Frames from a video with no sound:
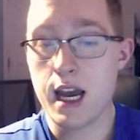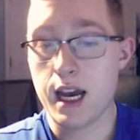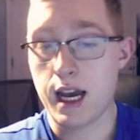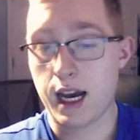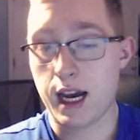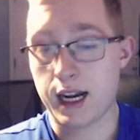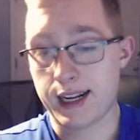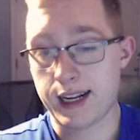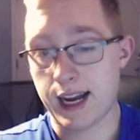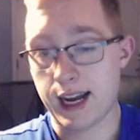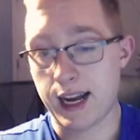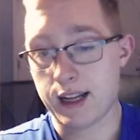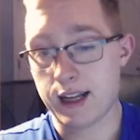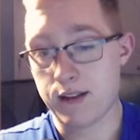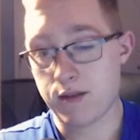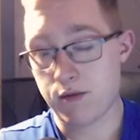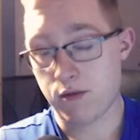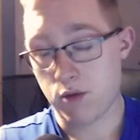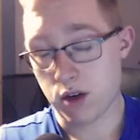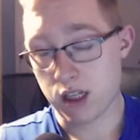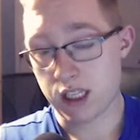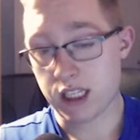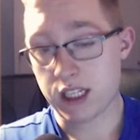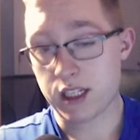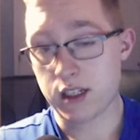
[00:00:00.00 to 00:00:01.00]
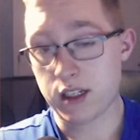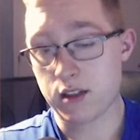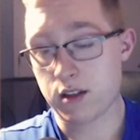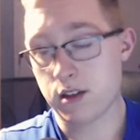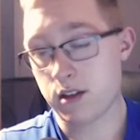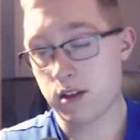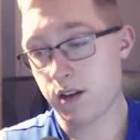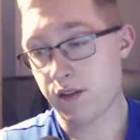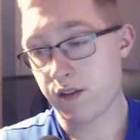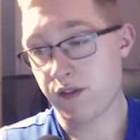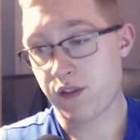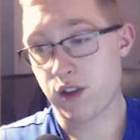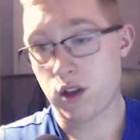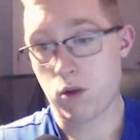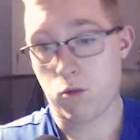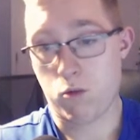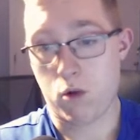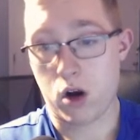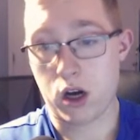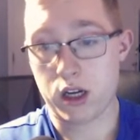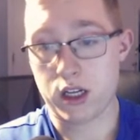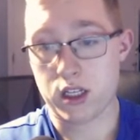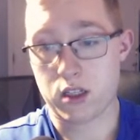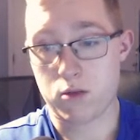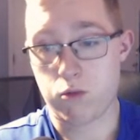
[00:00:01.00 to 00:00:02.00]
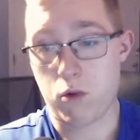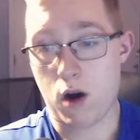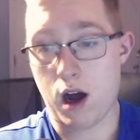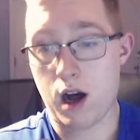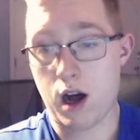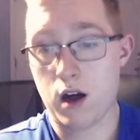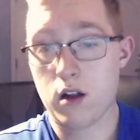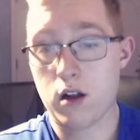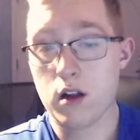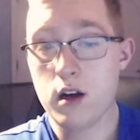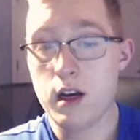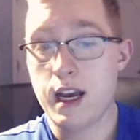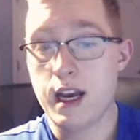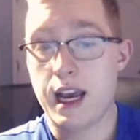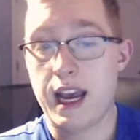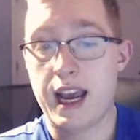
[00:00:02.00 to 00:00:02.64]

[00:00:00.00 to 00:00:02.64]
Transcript: Again, really good for the run as well.